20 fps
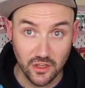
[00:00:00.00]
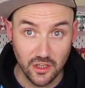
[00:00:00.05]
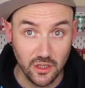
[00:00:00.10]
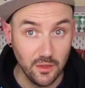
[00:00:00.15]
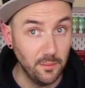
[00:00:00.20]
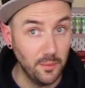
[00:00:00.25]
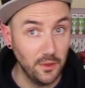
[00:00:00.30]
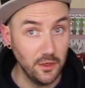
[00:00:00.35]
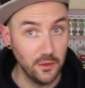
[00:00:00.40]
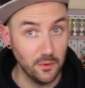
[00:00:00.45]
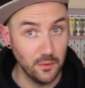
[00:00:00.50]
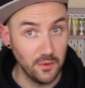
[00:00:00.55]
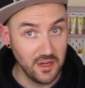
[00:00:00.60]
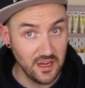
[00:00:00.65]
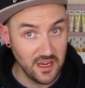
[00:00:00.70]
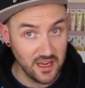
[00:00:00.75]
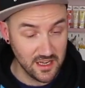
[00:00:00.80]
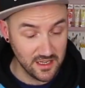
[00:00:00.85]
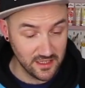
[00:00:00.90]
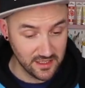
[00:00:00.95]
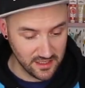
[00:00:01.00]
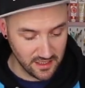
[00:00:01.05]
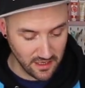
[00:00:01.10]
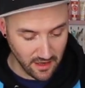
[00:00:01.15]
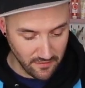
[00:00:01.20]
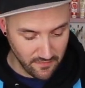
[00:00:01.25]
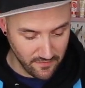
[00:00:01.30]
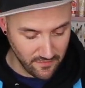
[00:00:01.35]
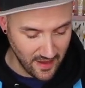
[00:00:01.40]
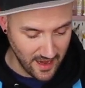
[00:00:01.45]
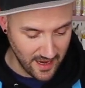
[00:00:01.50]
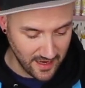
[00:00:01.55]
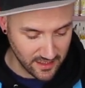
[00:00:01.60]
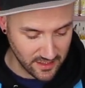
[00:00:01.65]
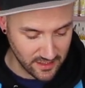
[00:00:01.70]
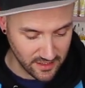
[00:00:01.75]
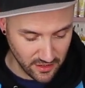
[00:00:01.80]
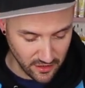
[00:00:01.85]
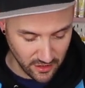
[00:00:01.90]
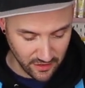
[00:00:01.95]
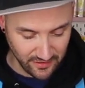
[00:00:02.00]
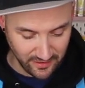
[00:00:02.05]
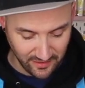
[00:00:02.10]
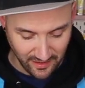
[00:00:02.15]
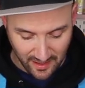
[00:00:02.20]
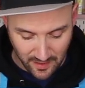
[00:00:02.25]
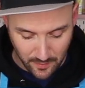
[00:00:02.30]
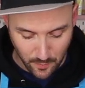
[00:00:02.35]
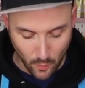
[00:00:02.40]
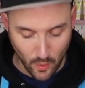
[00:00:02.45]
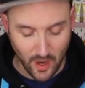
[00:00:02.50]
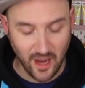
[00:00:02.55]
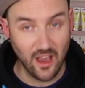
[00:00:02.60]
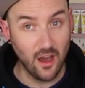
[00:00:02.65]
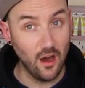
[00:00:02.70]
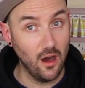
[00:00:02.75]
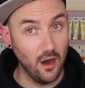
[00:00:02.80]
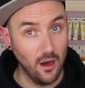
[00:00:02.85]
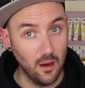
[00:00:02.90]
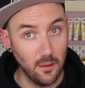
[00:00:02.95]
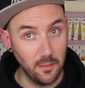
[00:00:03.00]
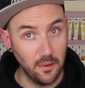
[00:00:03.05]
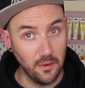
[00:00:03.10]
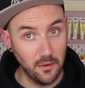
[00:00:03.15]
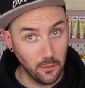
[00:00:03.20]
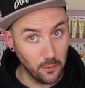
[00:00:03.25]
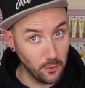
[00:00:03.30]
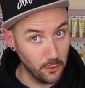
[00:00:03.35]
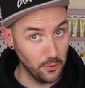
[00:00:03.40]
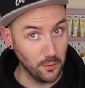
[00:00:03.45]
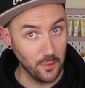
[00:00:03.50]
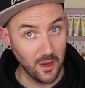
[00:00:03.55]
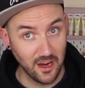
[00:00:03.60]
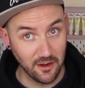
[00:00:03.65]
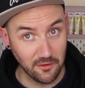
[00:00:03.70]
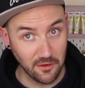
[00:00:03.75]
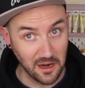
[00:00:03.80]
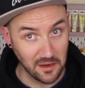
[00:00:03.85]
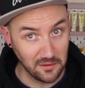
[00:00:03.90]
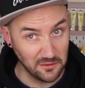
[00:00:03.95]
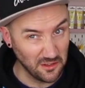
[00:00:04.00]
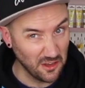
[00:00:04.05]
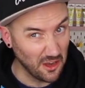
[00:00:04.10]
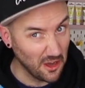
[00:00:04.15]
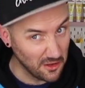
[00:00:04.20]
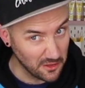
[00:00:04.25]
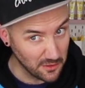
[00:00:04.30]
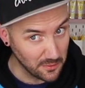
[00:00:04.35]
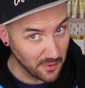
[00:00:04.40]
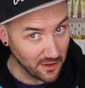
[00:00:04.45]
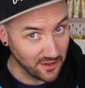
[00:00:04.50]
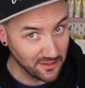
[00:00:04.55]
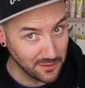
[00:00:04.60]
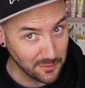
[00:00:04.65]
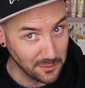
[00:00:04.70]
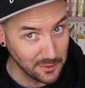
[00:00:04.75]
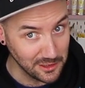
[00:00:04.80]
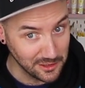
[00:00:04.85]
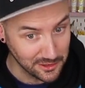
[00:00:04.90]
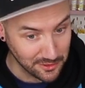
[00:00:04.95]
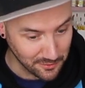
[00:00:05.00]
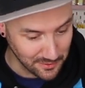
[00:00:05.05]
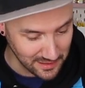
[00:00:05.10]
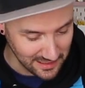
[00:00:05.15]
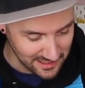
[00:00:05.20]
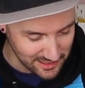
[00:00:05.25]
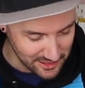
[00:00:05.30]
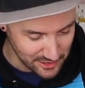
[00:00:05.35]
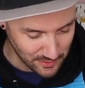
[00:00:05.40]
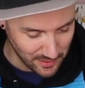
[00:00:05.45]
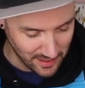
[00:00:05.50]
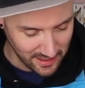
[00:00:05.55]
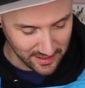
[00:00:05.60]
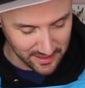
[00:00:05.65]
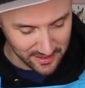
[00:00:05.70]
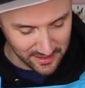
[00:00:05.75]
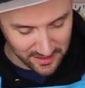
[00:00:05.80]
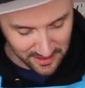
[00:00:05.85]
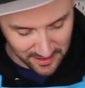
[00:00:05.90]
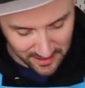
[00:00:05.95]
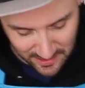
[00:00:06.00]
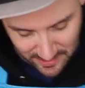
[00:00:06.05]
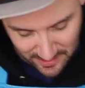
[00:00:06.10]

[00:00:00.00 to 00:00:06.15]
that you put your knit effect the same way up all the way around, otherwise it will look really strange.